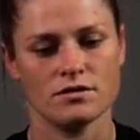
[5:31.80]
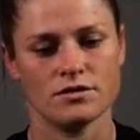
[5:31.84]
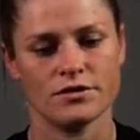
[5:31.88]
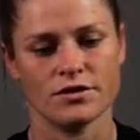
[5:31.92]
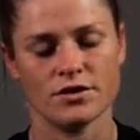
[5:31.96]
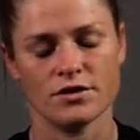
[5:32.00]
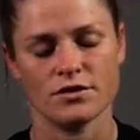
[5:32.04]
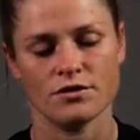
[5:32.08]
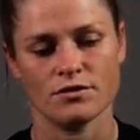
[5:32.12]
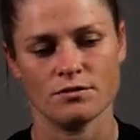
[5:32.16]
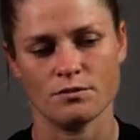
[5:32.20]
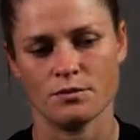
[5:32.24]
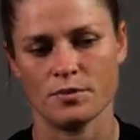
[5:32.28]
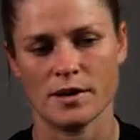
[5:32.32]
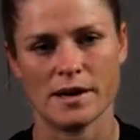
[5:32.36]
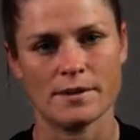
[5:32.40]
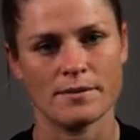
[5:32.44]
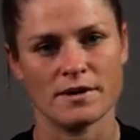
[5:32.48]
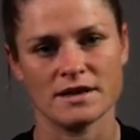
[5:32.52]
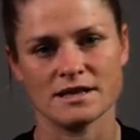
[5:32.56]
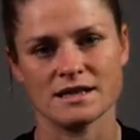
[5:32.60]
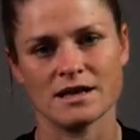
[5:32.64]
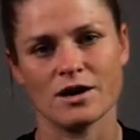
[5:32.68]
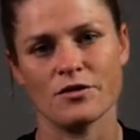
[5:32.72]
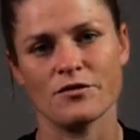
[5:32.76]
to pick
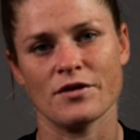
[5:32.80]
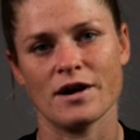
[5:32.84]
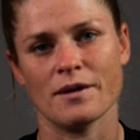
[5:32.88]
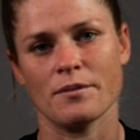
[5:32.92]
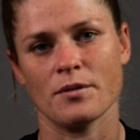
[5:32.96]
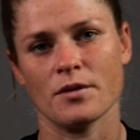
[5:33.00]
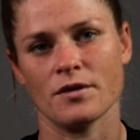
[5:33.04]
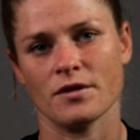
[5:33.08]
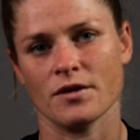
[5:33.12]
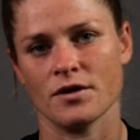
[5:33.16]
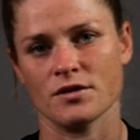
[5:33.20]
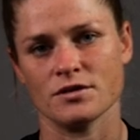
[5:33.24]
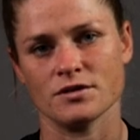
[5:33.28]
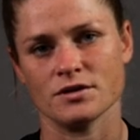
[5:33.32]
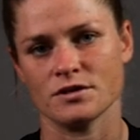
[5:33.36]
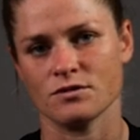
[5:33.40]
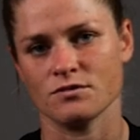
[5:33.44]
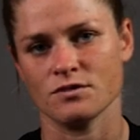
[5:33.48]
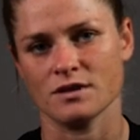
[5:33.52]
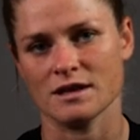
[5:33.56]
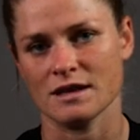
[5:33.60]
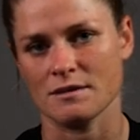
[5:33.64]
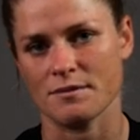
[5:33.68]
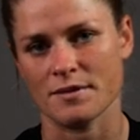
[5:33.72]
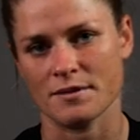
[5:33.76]
myself up on those
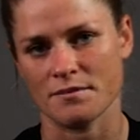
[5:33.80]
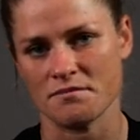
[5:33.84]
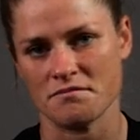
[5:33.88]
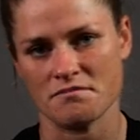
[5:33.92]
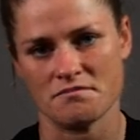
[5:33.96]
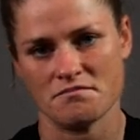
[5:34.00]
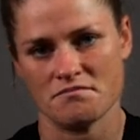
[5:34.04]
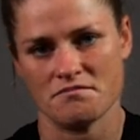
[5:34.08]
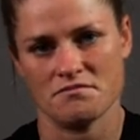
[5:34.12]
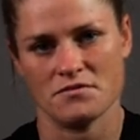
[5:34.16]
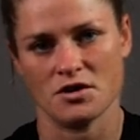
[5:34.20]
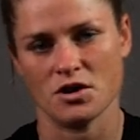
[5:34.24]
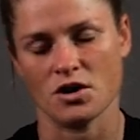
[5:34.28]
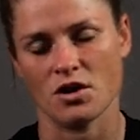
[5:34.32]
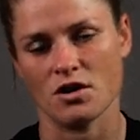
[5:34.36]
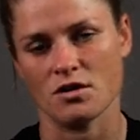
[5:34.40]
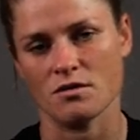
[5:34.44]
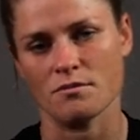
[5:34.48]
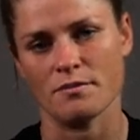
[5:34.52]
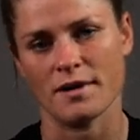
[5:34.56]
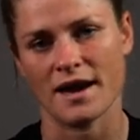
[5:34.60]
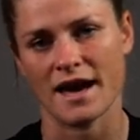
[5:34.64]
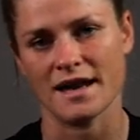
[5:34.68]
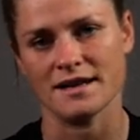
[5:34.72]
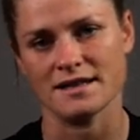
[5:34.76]
really you
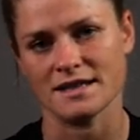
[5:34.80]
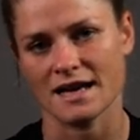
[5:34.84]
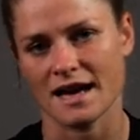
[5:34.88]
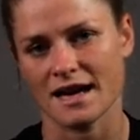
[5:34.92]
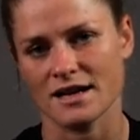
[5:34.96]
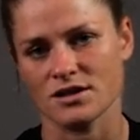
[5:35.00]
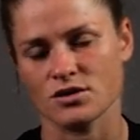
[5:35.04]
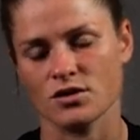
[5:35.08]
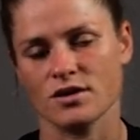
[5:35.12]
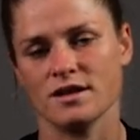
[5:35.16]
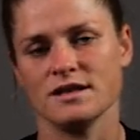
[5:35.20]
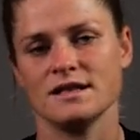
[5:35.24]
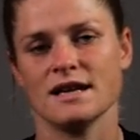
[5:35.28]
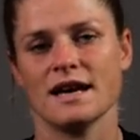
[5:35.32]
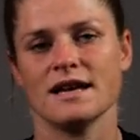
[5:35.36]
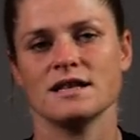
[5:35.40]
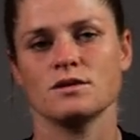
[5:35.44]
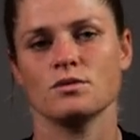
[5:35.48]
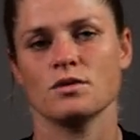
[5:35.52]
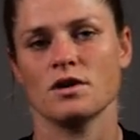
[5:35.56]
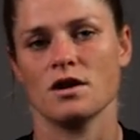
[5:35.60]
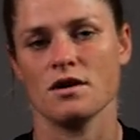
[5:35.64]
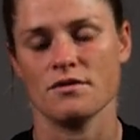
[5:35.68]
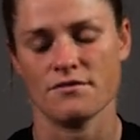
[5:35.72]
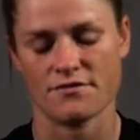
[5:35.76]
know bad days or the
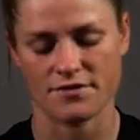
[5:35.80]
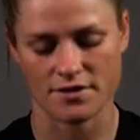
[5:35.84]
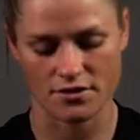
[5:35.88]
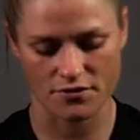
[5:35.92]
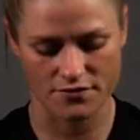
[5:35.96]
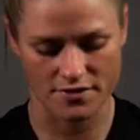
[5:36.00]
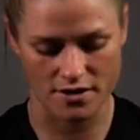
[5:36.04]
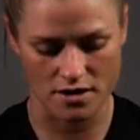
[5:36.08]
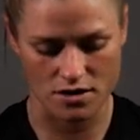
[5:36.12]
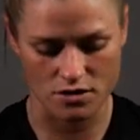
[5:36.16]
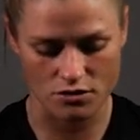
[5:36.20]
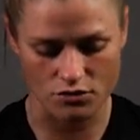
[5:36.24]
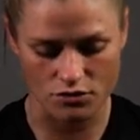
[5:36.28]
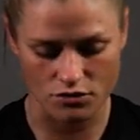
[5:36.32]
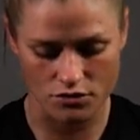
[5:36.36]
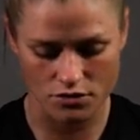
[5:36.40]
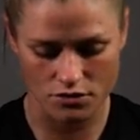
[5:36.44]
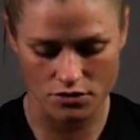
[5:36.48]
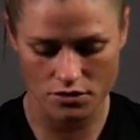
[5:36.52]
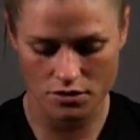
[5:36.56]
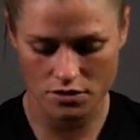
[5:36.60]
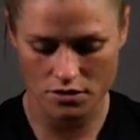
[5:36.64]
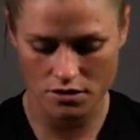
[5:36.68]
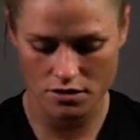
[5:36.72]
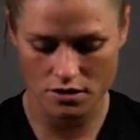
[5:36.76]
days where I don't feel very
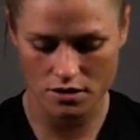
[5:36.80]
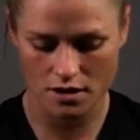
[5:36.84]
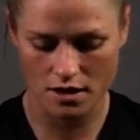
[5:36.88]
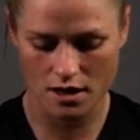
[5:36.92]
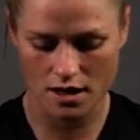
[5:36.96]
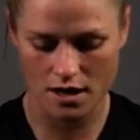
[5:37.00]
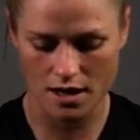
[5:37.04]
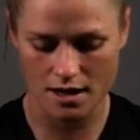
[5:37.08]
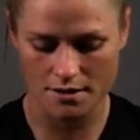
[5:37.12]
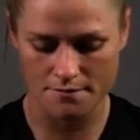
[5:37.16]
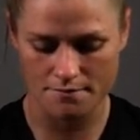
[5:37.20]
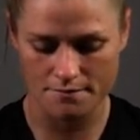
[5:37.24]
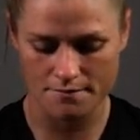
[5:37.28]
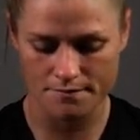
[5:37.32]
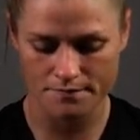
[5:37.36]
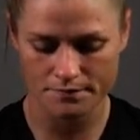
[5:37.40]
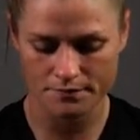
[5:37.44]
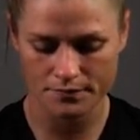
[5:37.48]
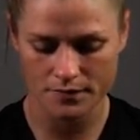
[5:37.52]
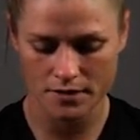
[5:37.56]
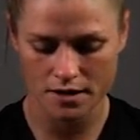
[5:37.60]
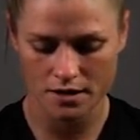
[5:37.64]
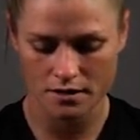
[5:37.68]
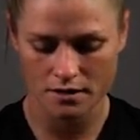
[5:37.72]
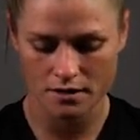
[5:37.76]
good, um,
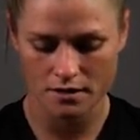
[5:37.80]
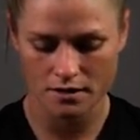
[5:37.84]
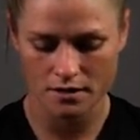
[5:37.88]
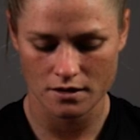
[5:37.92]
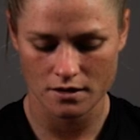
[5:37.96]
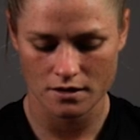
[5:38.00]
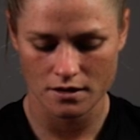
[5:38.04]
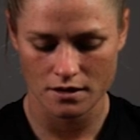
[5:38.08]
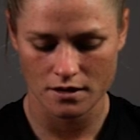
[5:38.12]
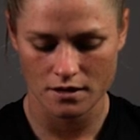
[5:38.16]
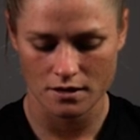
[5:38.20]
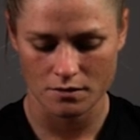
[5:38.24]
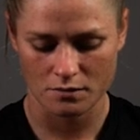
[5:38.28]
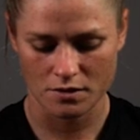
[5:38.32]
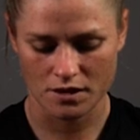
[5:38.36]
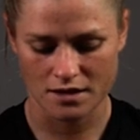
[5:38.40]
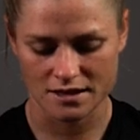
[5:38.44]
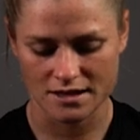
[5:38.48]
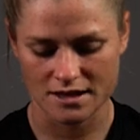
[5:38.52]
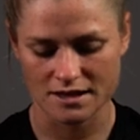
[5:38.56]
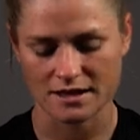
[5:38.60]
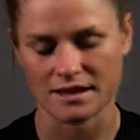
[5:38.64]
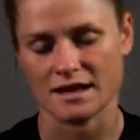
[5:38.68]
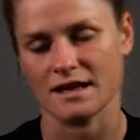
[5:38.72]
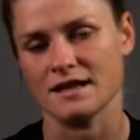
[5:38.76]

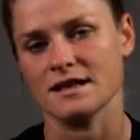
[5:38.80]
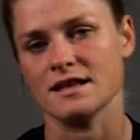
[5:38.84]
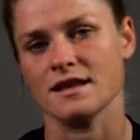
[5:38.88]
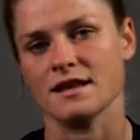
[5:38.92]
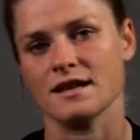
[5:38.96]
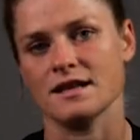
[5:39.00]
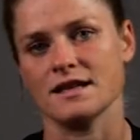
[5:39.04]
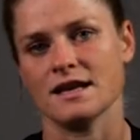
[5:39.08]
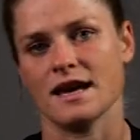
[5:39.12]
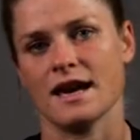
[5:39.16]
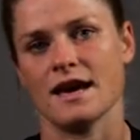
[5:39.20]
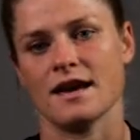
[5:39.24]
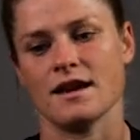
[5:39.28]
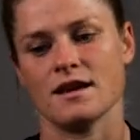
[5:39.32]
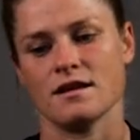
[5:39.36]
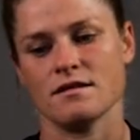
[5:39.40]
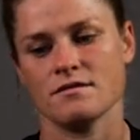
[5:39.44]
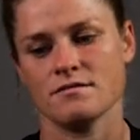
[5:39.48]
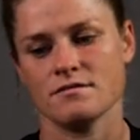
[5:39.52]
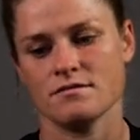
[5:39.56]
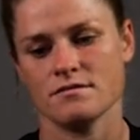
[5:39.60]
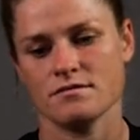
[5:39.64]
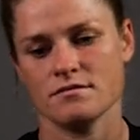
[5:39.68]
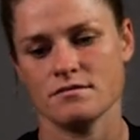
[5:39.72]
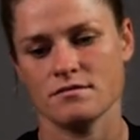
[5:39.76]
because at the end of the day,